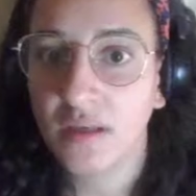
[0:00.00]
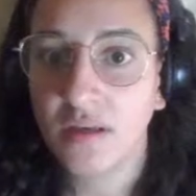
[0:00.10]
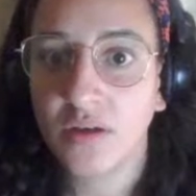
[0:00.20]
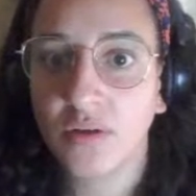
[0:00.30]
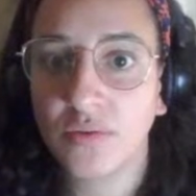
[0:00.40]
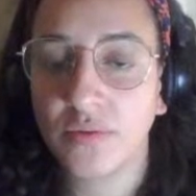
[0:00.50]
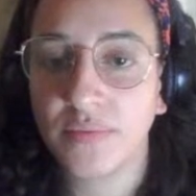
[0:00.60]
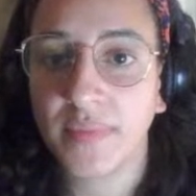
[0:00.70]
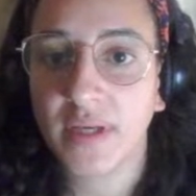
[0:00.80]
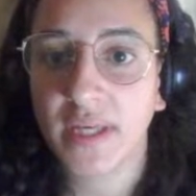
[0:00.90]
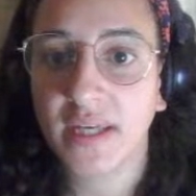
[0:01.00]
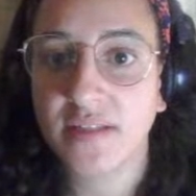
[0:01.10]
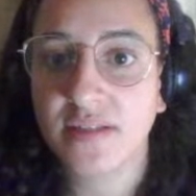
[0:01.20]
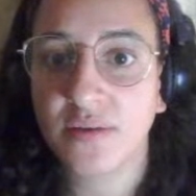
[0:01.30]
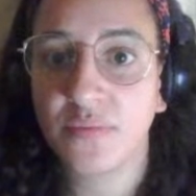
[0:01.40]
Cool. Okay,
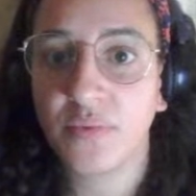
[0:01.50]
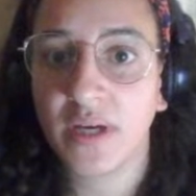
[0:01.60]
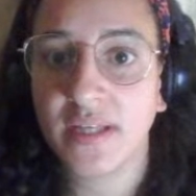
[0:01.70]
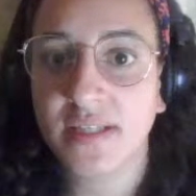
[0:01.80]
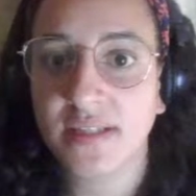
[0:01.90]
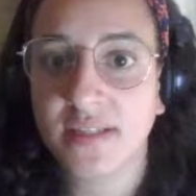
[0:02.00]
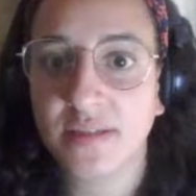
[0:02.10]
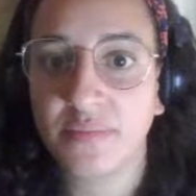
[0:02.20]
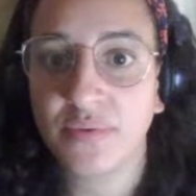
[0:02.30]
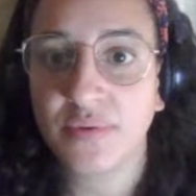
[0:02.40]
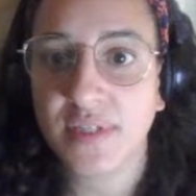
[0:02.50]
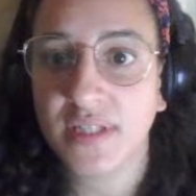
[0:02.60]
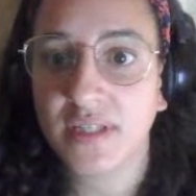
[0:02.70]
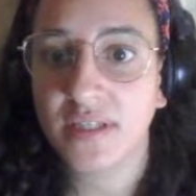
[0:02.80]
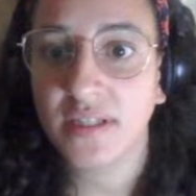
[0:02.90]
so why is this
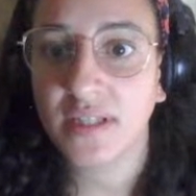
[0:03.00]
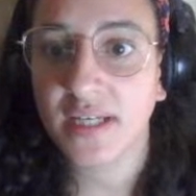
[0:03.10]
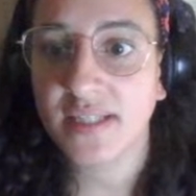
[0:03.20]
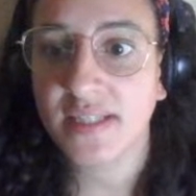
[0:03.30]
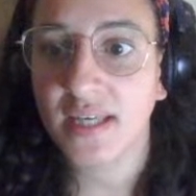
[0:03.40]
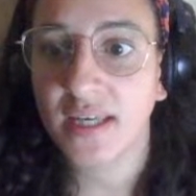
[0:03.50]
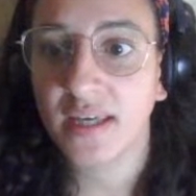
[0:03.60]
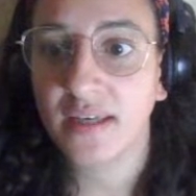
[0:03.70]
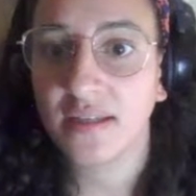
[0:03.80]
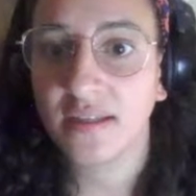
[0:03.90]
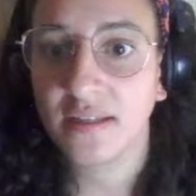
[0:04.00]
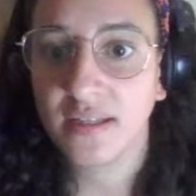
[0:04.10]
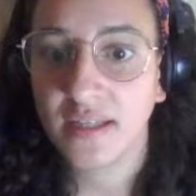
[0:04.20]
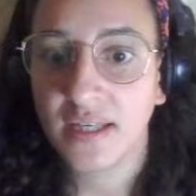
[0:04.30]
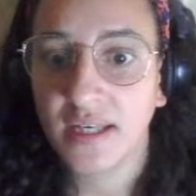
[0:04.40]
important? I say,
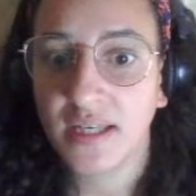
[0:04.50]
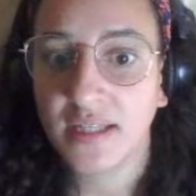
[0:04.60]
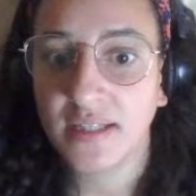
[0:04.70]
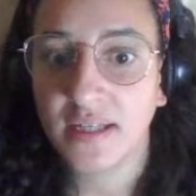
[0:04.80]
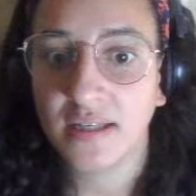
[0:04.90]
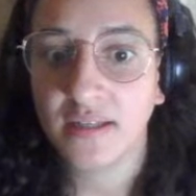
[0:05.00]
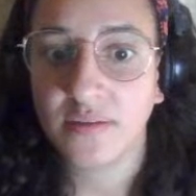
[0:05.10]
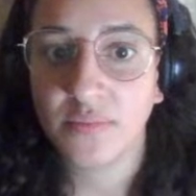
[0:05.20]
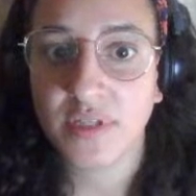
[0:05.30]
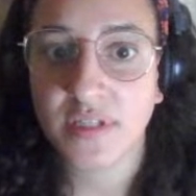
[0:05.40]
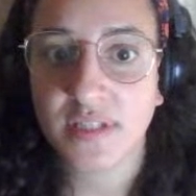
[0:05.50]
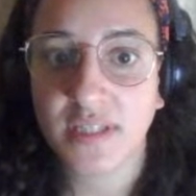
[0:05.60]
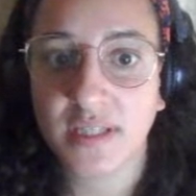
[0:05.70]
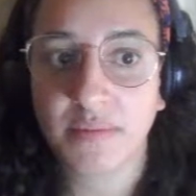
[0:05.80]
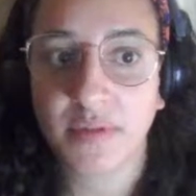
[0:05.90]
and then we just
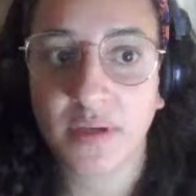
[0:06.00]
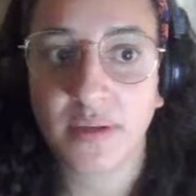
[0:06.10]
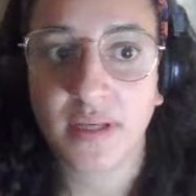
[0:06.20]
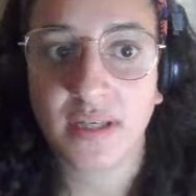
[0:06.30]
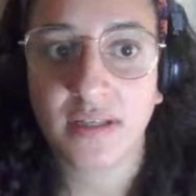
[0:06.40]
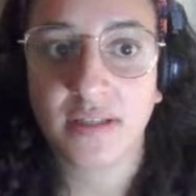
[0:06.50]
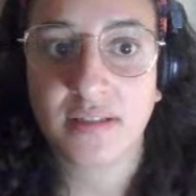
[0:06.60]
keep going.